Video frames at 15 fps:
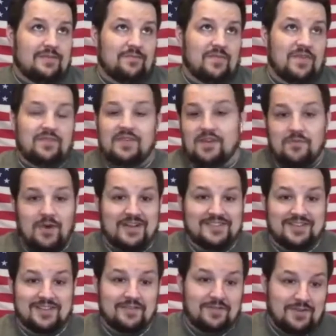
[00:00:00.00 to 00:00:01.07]
if you didn't watch
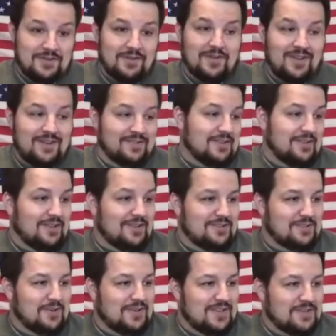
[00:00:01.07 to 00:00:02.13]
the interview, you'll
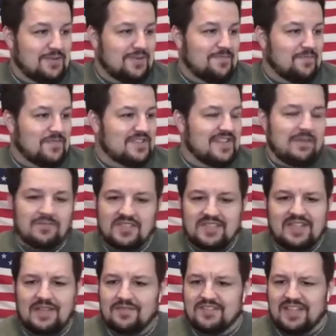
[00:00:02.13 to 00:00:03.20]
enjoy this one. His name is
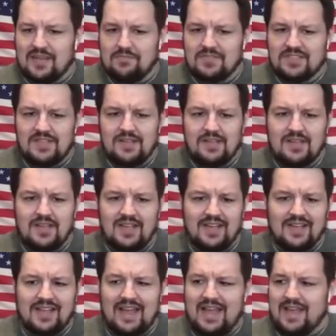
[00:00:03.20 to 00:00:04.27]
Steve Sims.
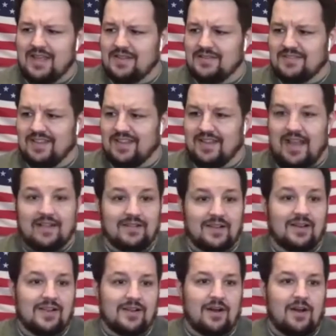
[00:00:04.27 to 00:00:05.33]
And the guy is like, I
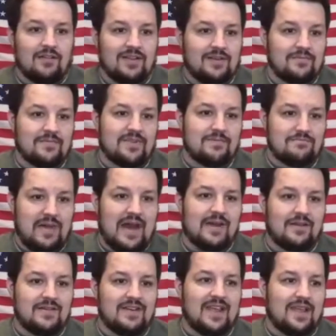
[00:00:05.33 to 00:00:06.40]
literally call him the
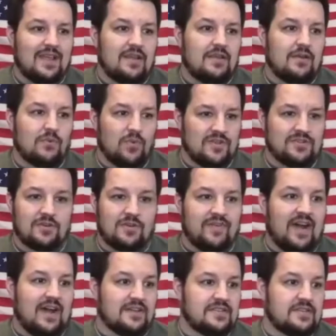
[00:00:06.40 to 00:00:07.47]
modern day Wizard of
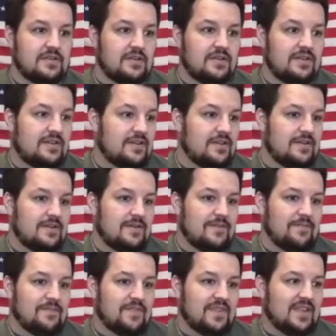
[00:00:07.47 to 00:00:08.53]
Oz.
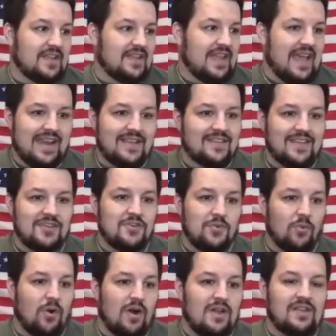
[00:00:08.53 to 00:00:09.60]
Like anything you
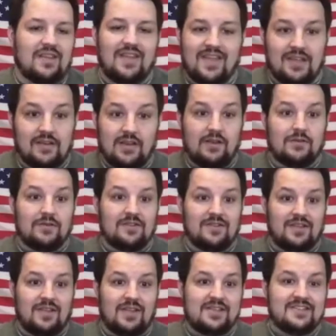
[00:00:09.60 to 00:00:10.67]
want, he can do.
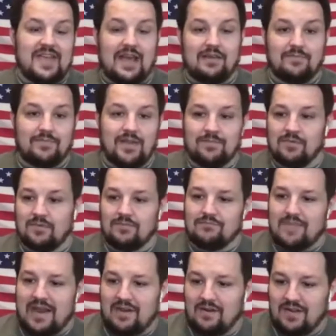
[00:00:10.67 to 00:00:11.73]
He's gotten people
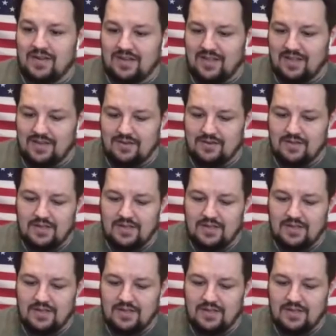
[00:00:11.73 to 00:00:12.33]
married in,